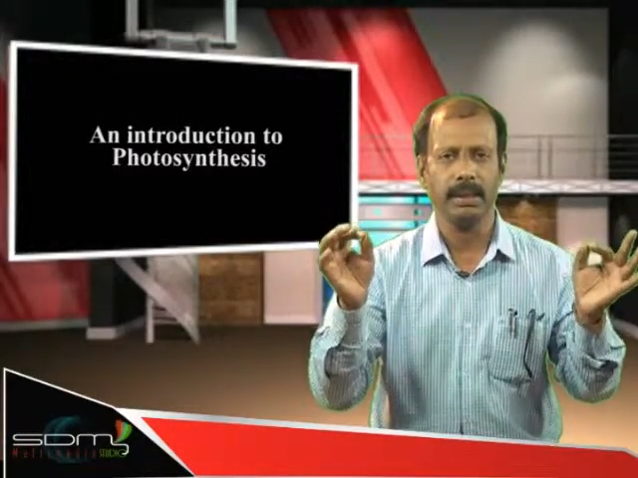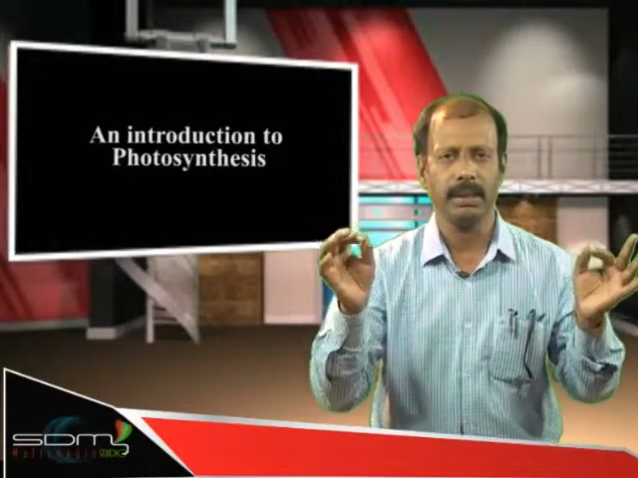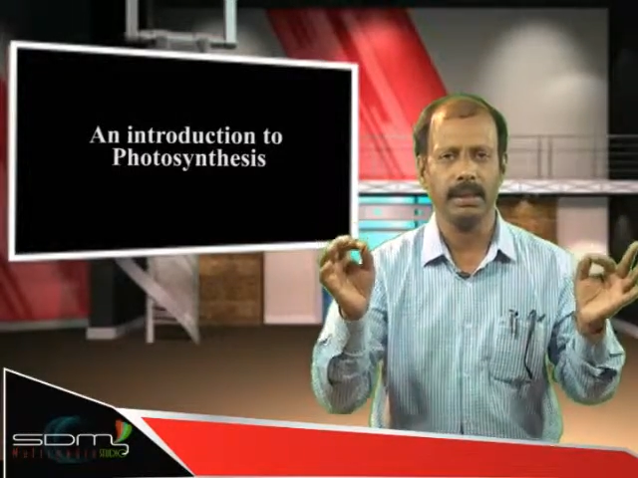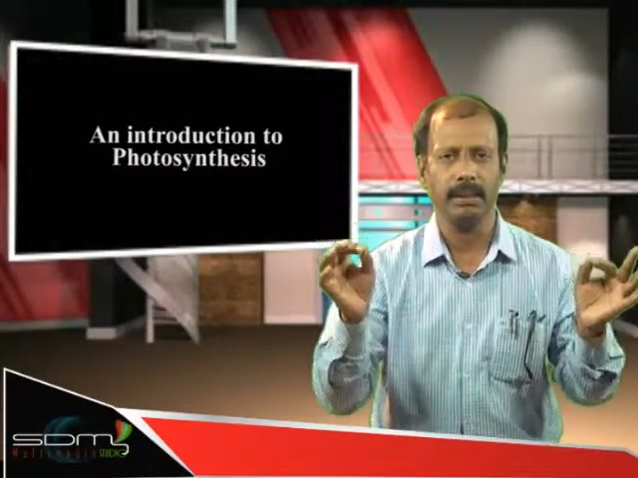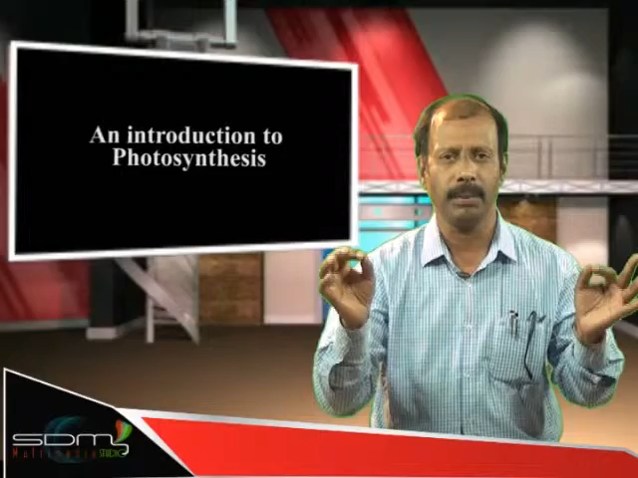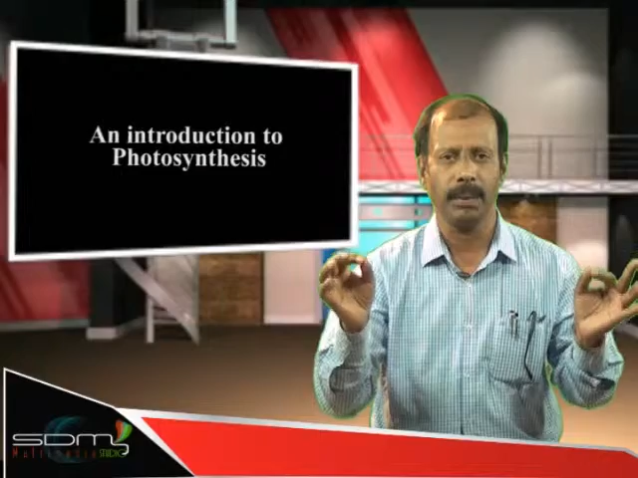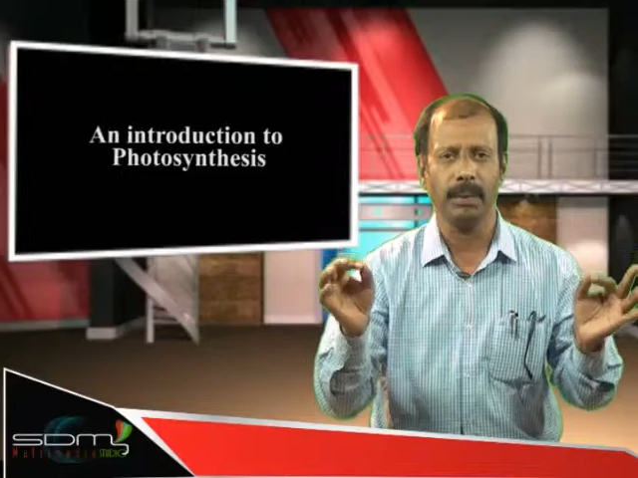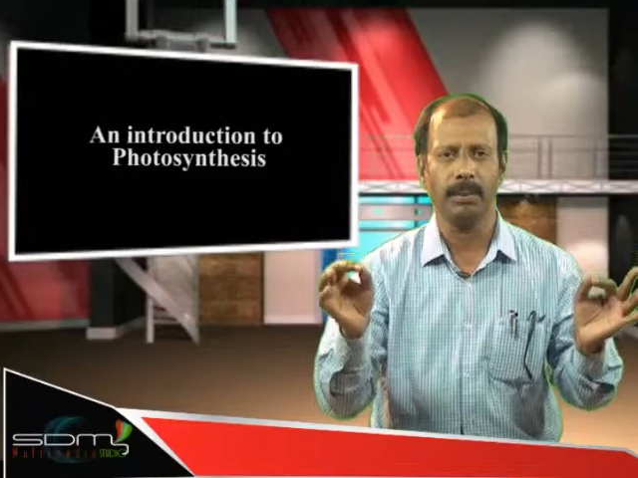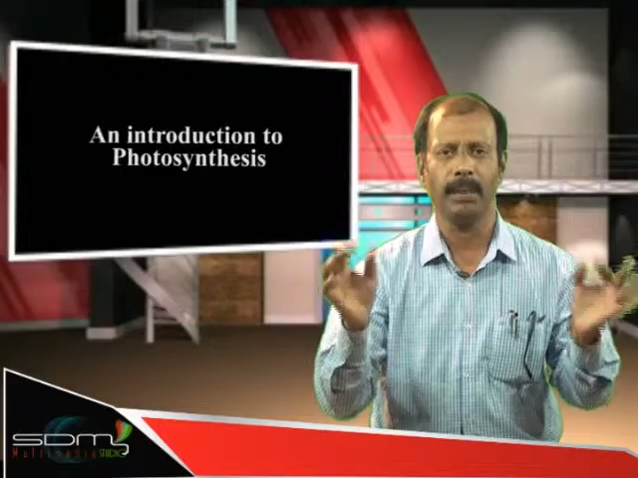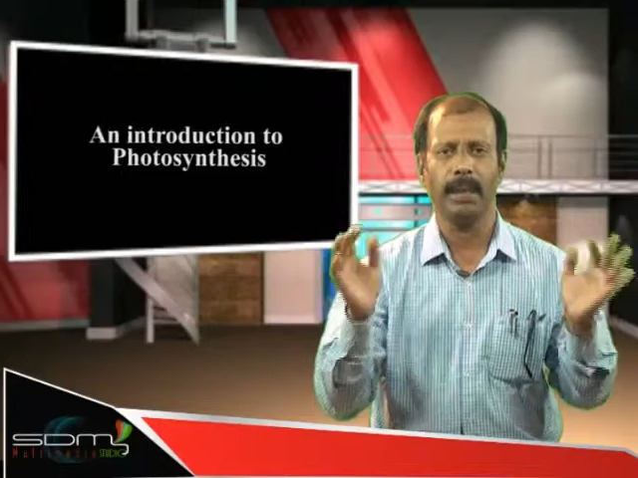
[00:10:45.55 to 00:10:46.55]
is a
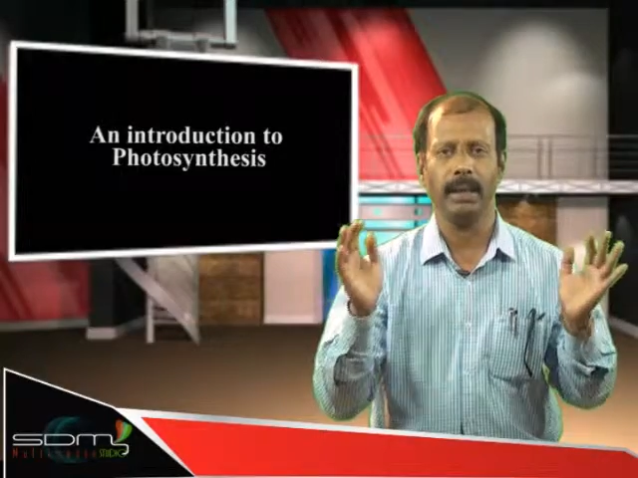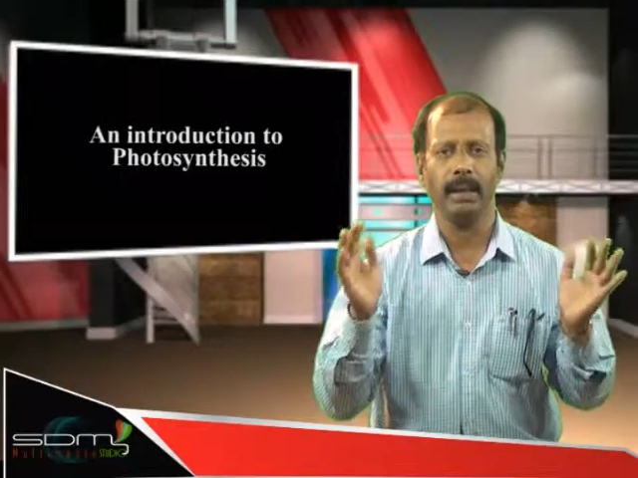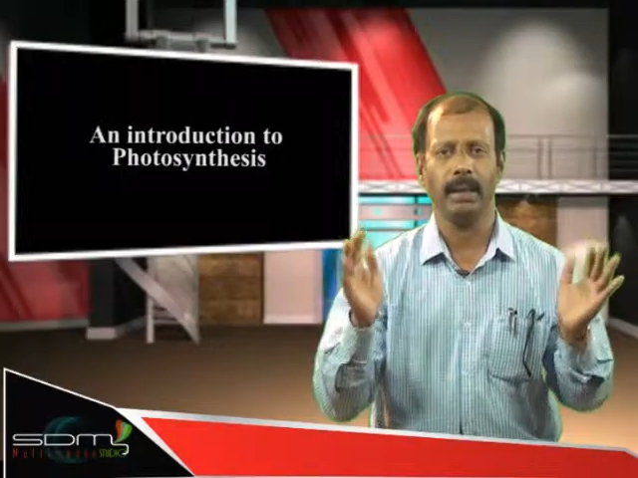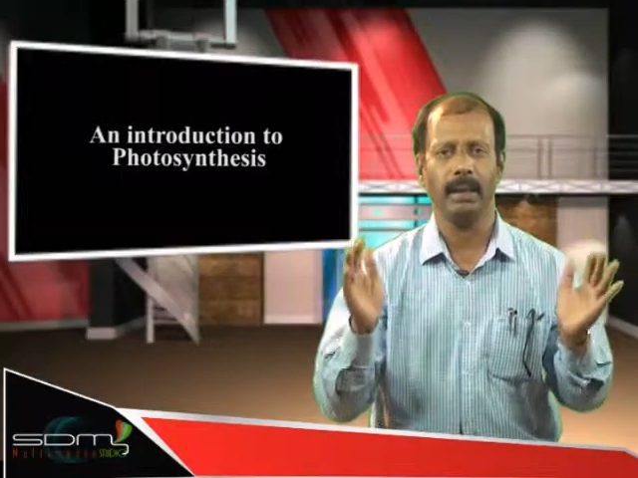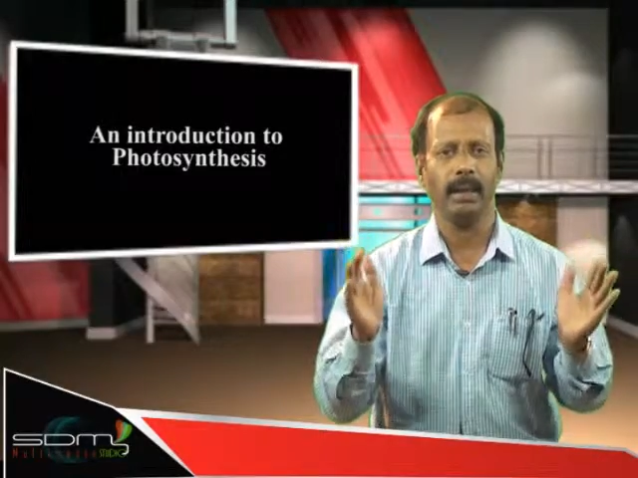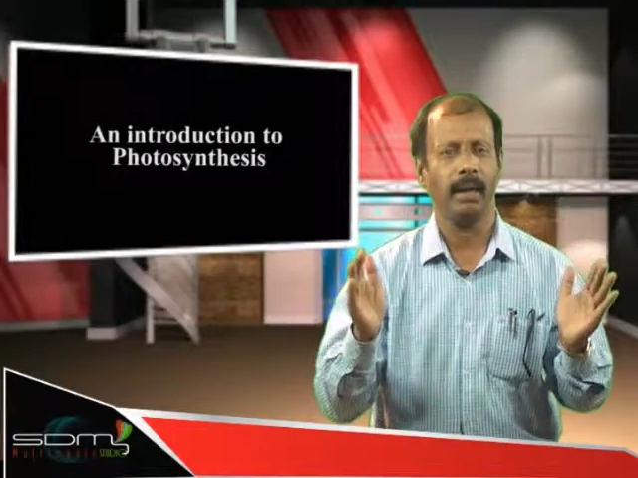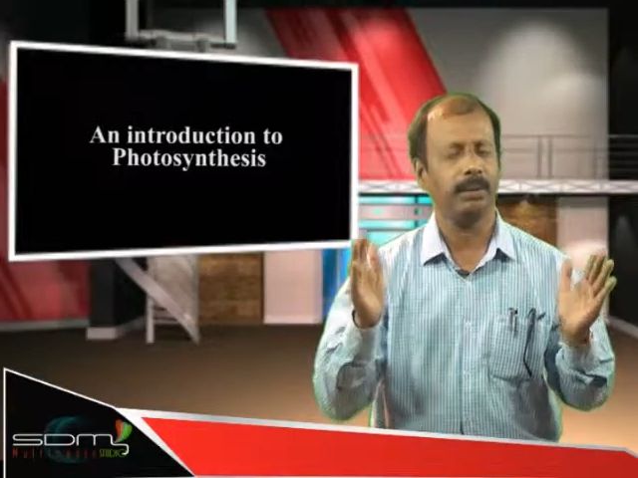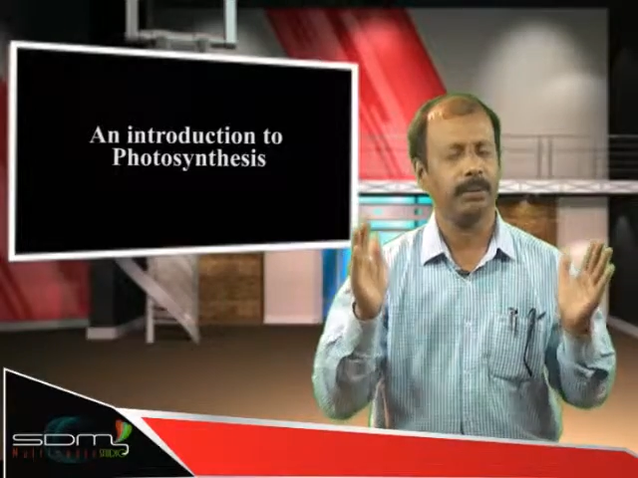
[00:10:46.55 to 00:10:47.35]
very vital and